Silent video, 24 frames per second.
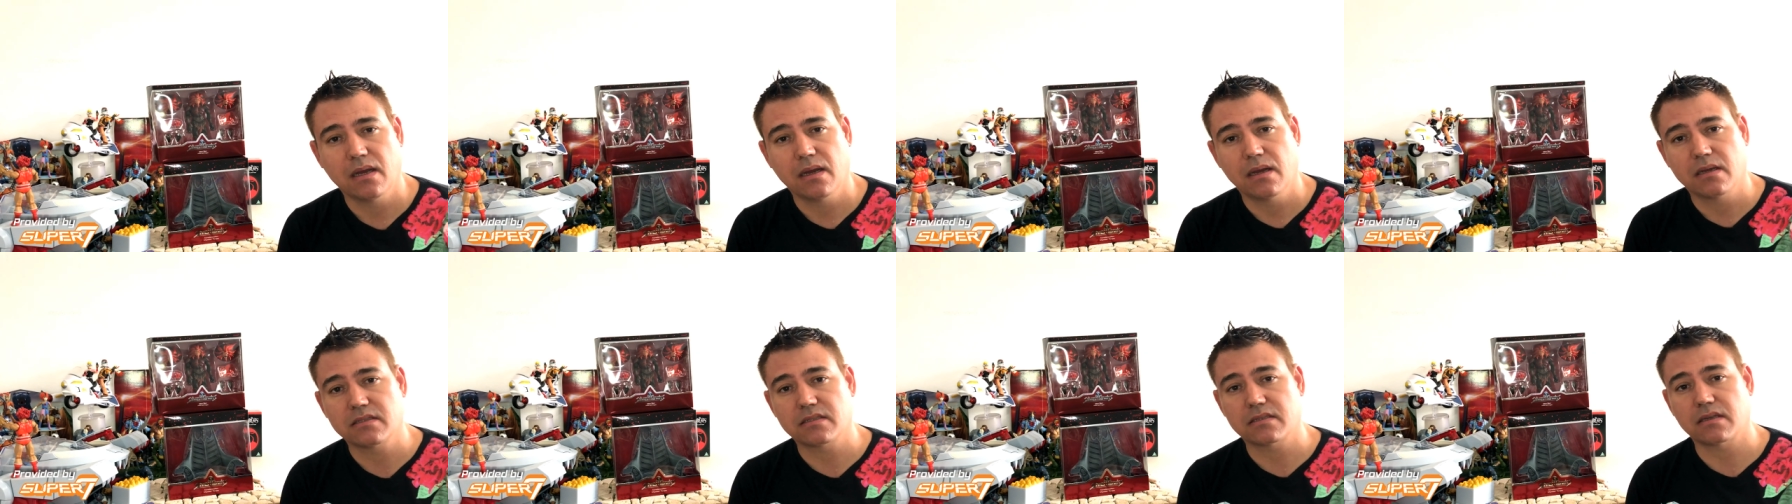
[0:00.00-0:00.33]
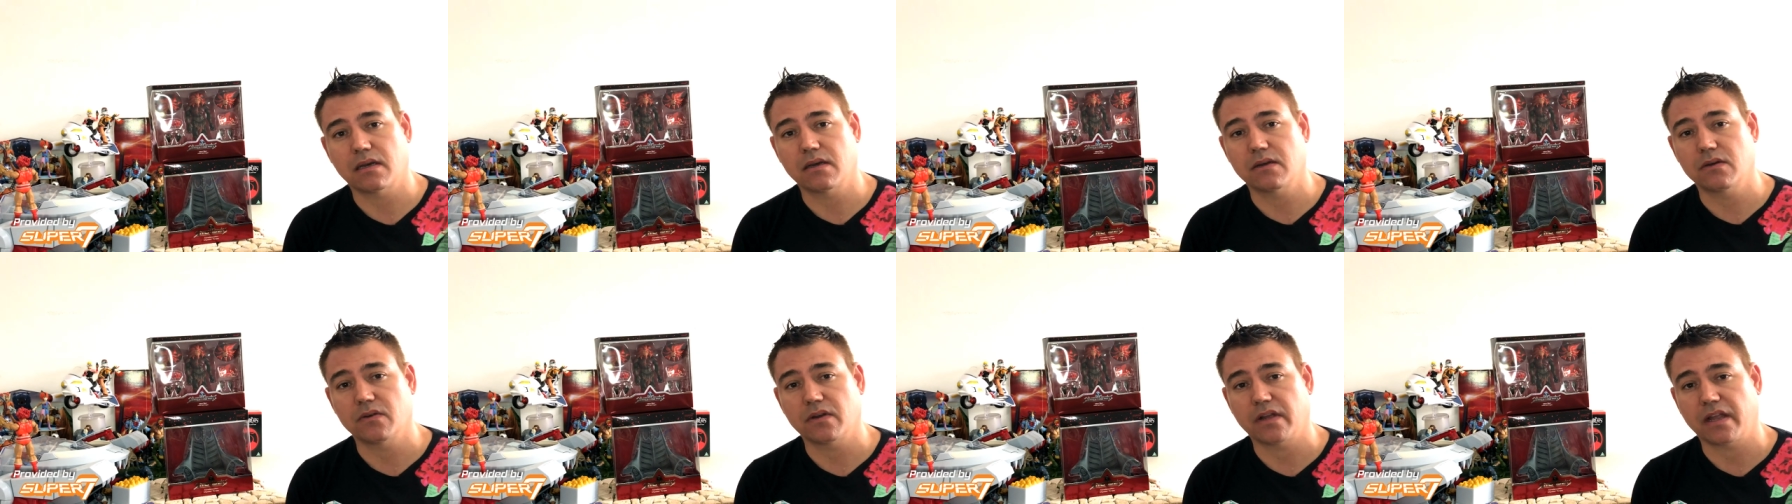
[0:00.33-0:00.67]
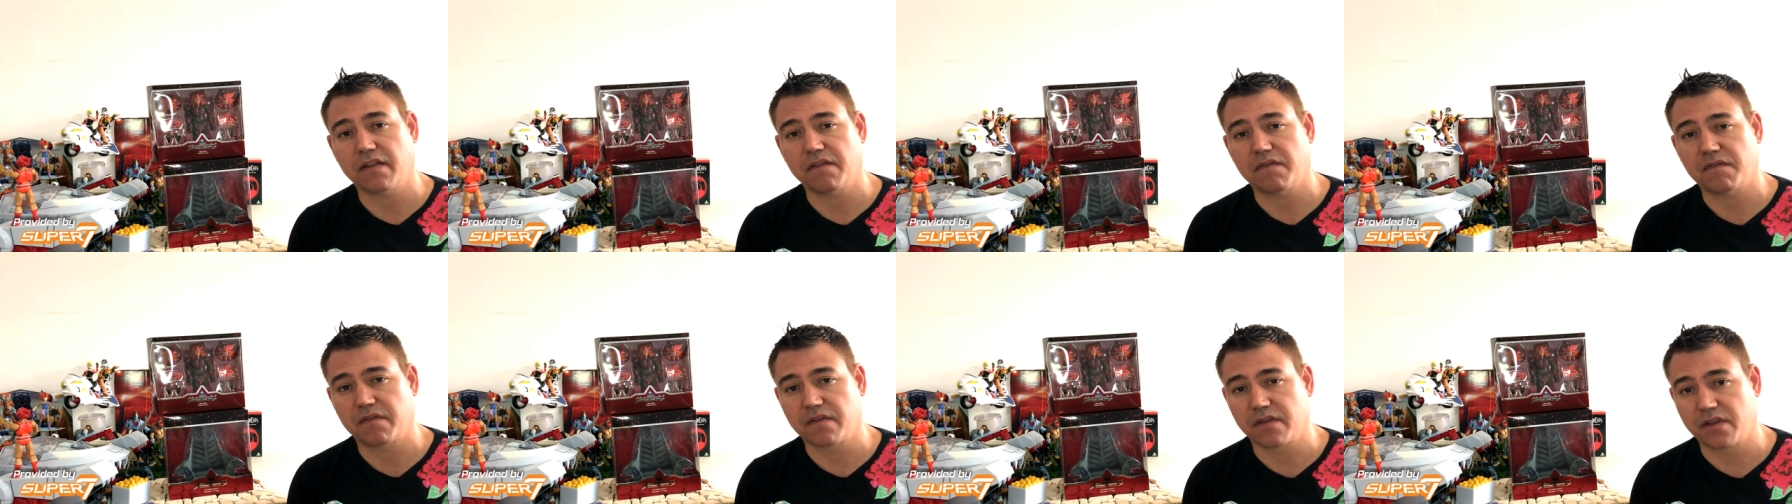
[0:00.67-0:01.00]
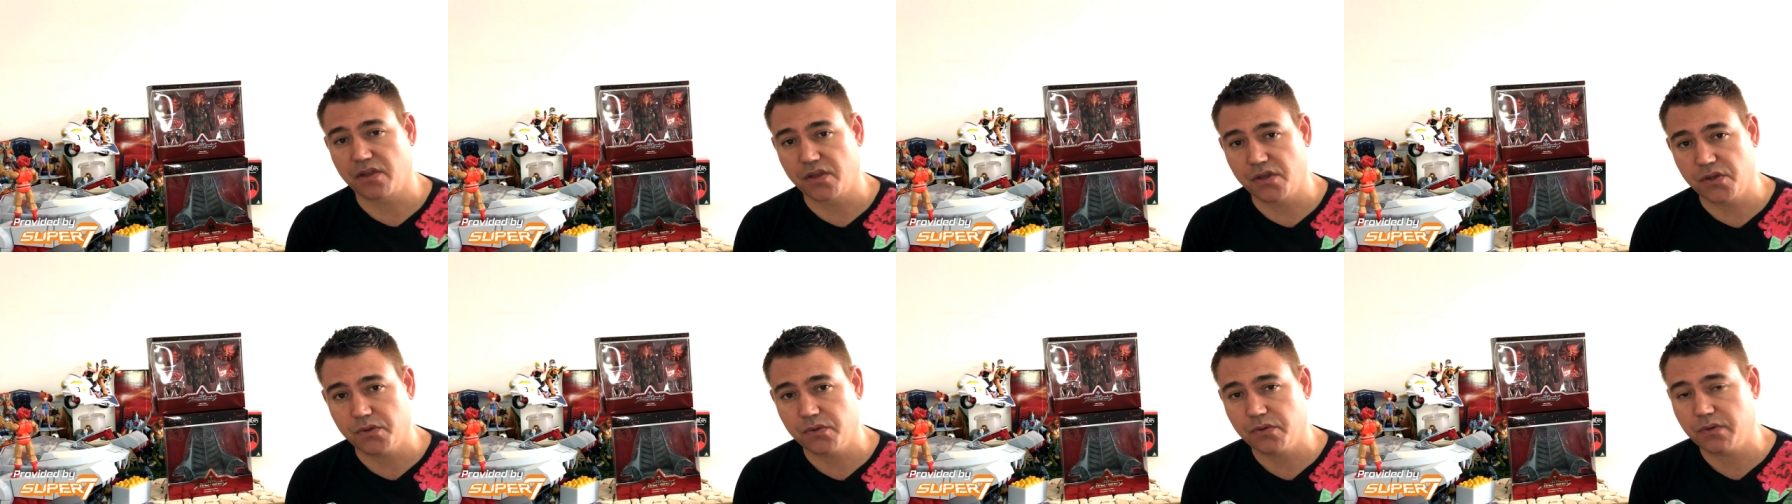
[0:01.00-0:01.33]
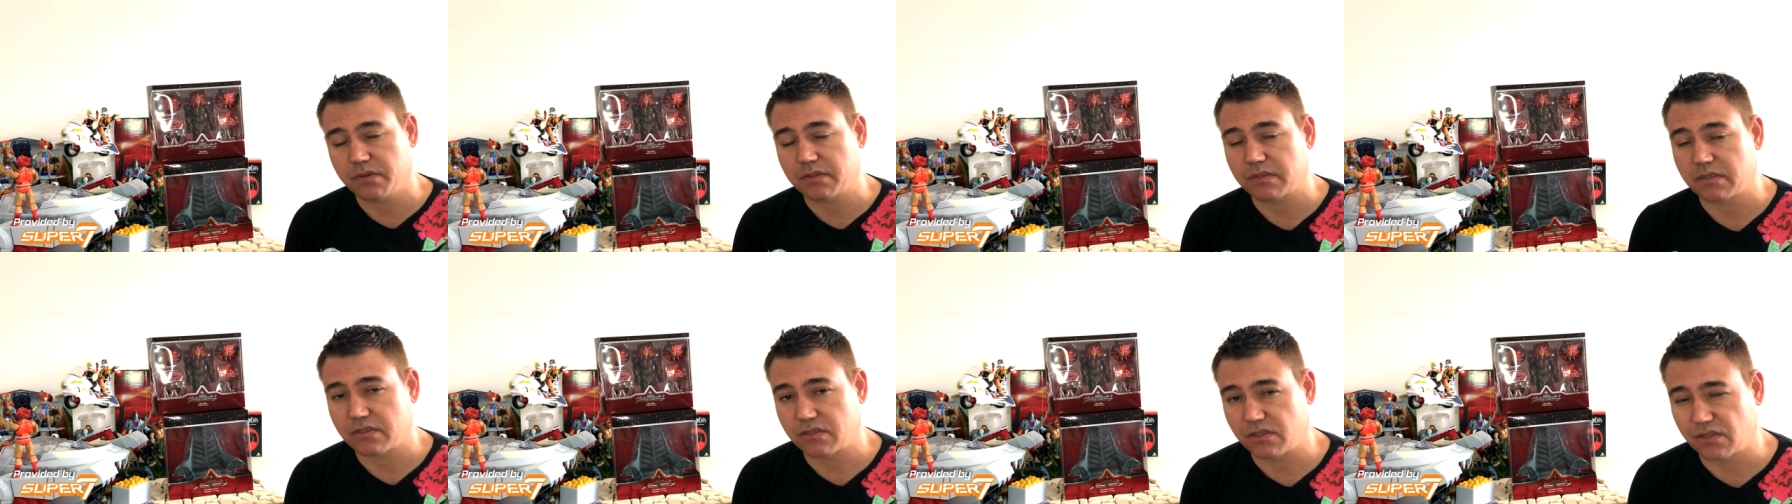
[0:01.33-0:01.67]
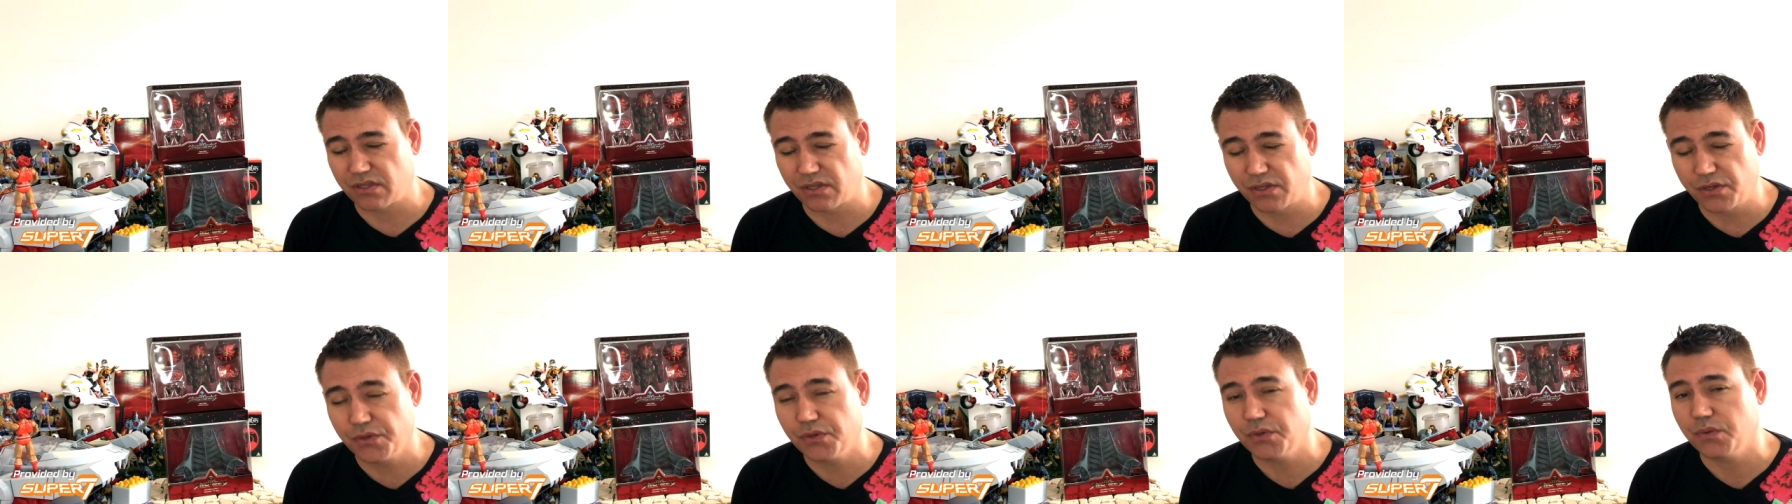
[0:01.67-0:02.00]
So if you
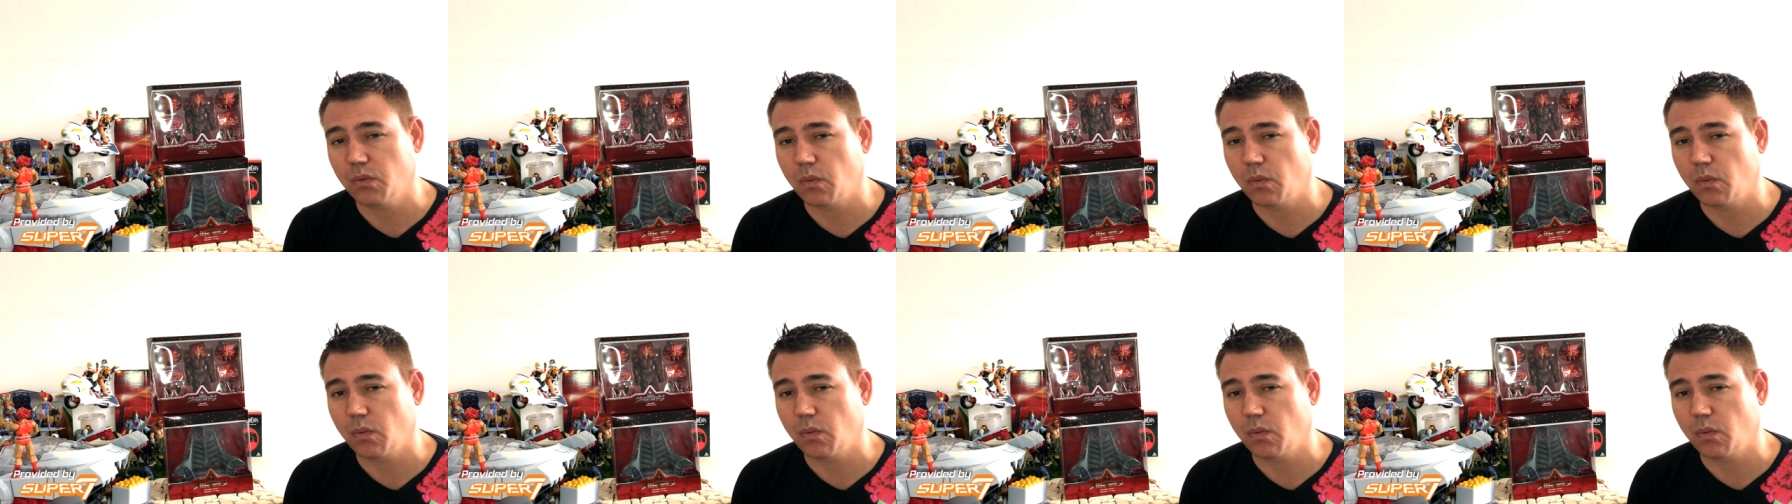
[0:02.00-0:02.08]
do